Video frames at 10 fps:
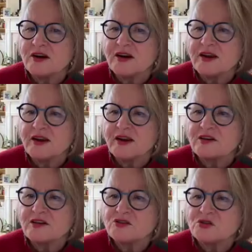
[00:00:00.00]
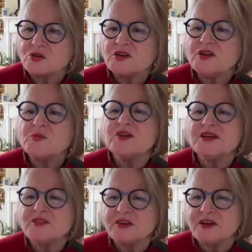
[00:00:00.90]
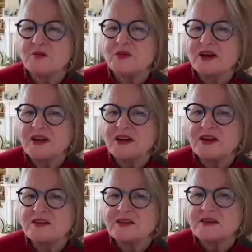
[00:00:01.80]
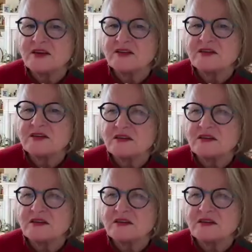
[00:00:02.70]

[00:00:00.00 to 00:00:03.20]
and truly believing in my case that